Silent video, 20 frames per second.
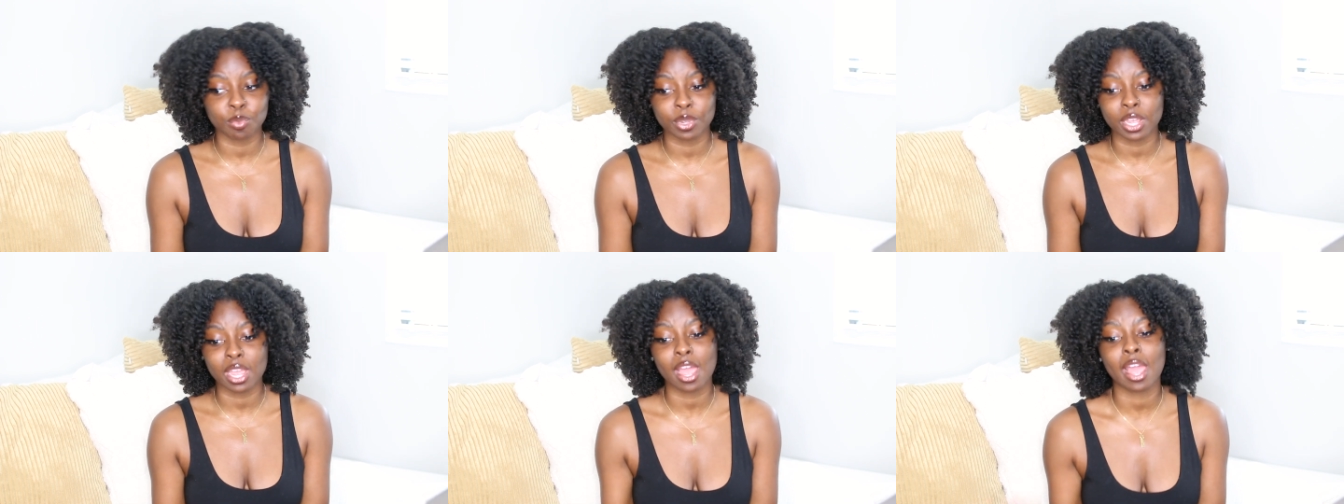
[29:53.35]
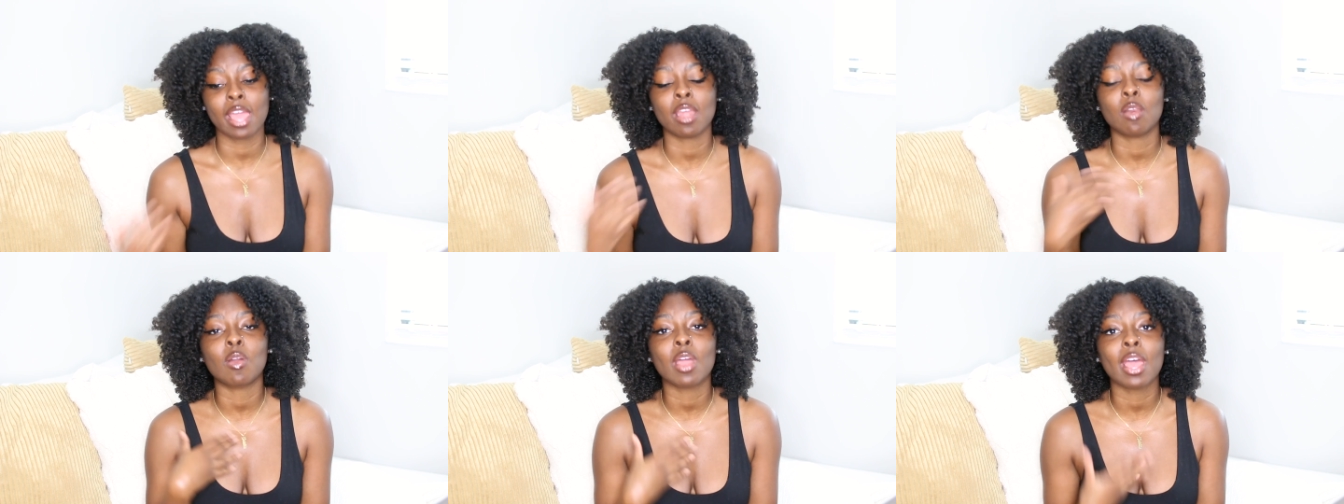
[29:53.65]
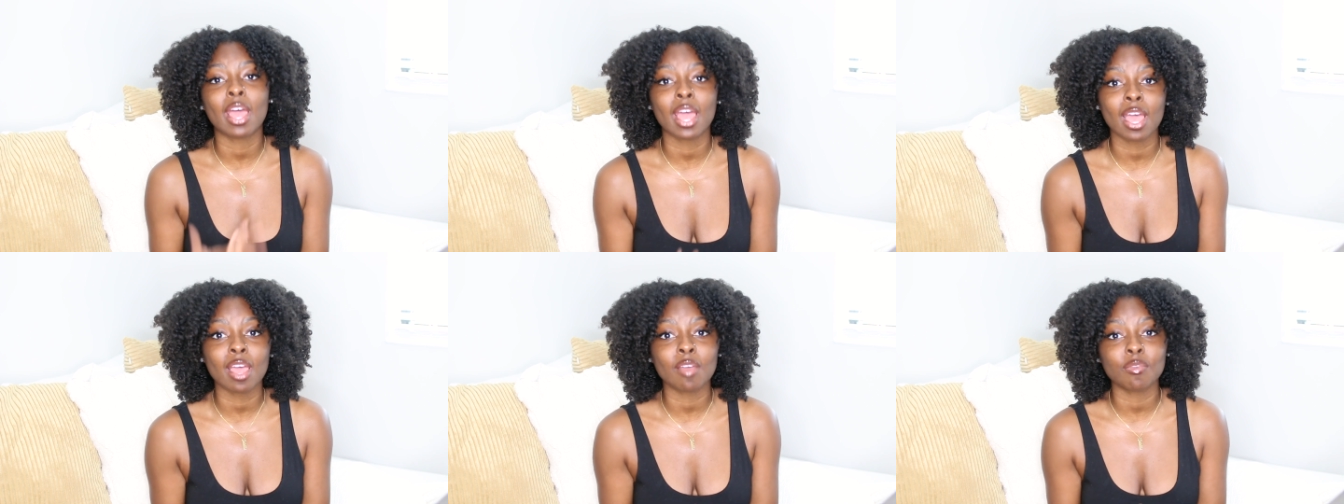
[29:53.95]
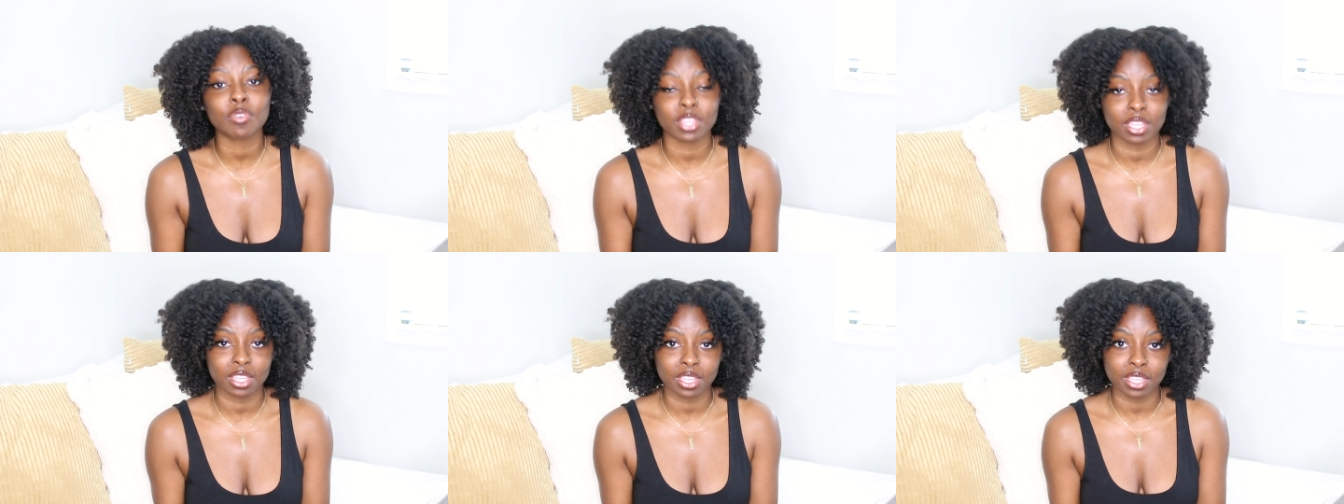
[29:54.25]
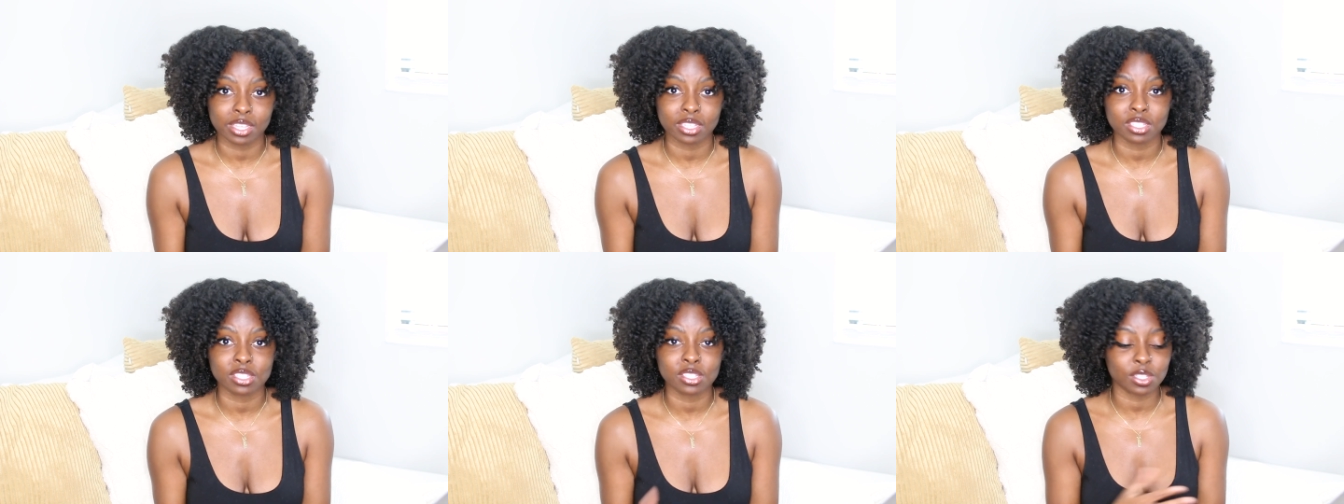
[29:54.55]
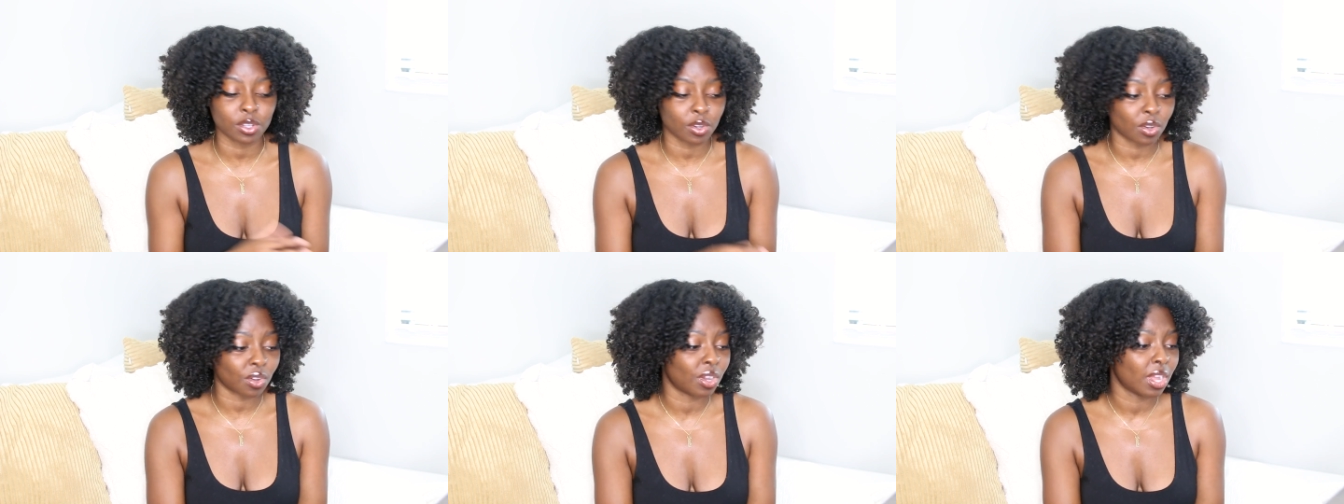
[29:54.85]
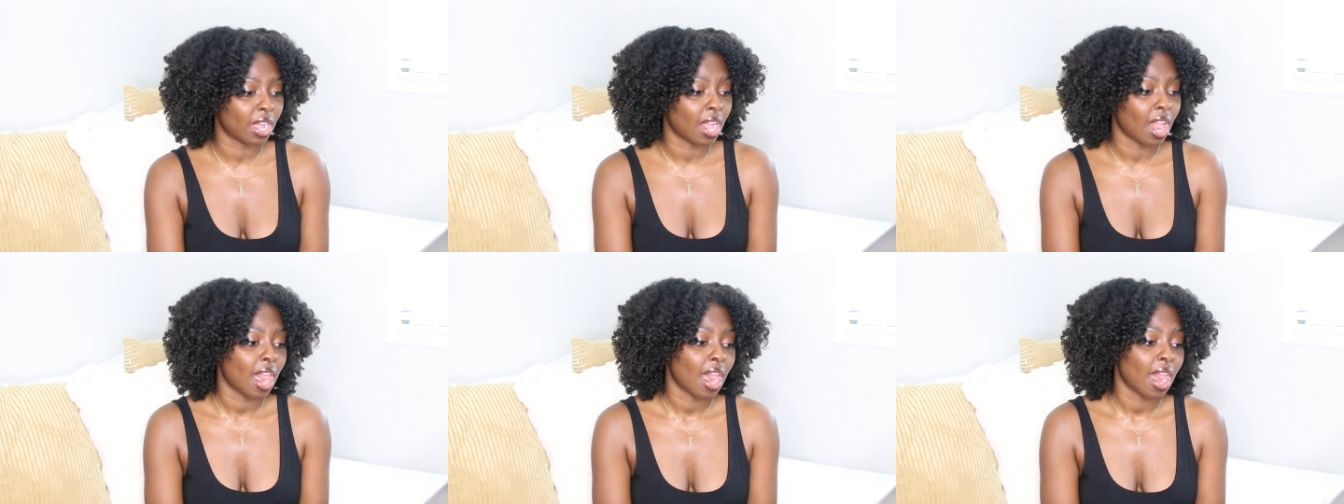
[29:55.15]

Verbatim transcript: but I don't have kids, so